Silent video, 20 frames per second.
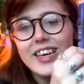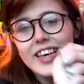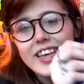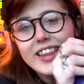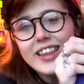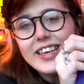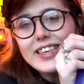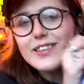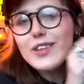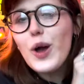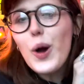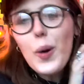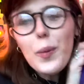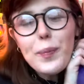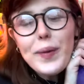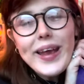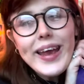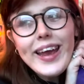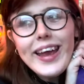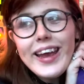this
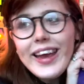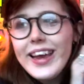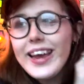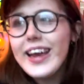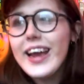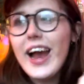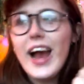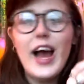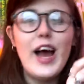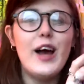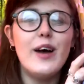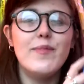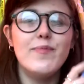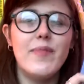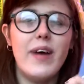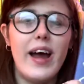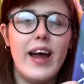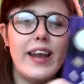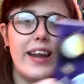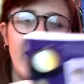copy.
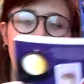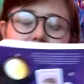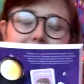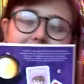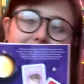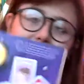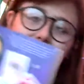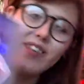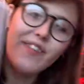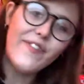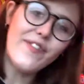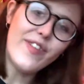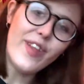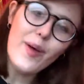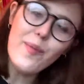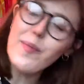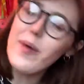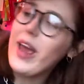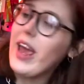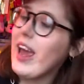And again, it's a
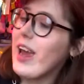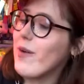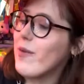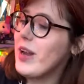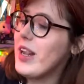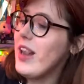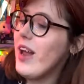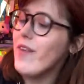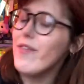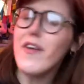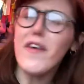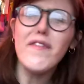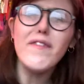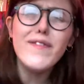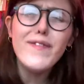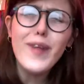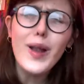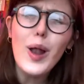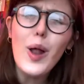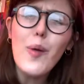floppy. We love a
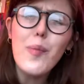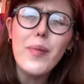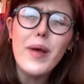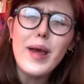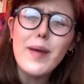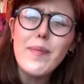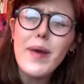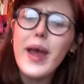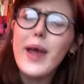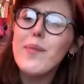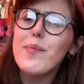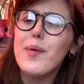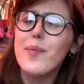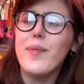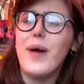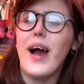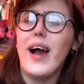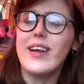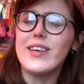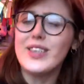floppy
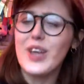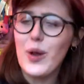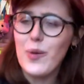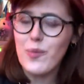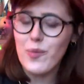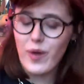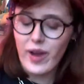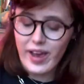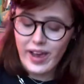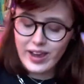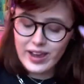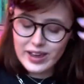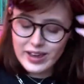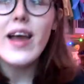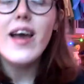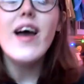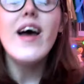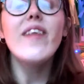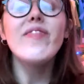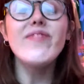paperback, don't we?
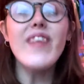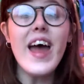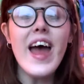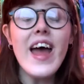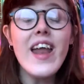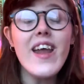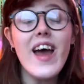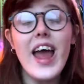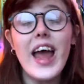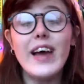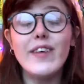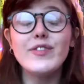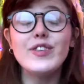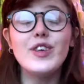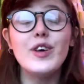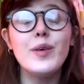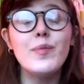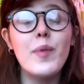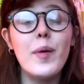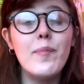Then I have
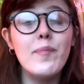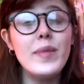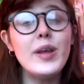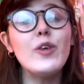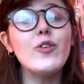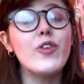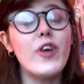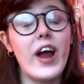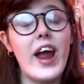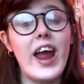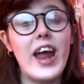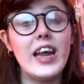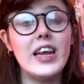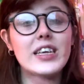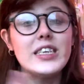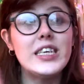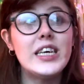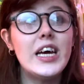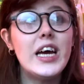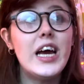some middle
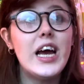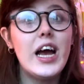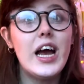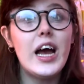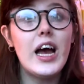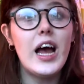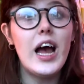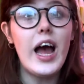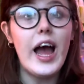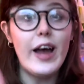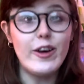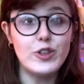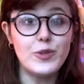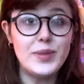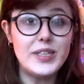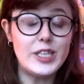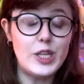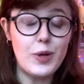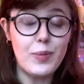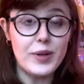grade
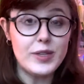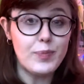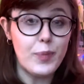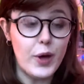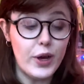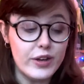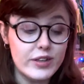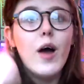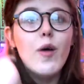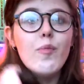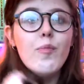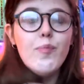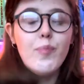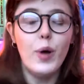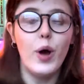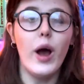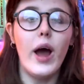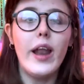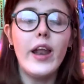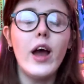LGBTQ plus books, and
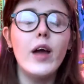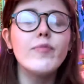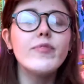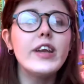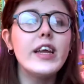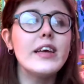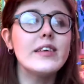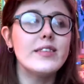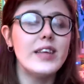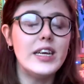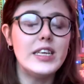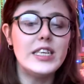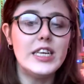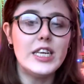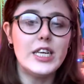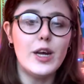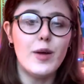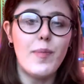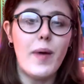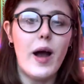I'm really
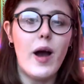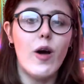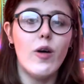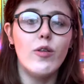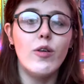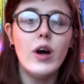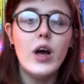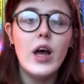excited about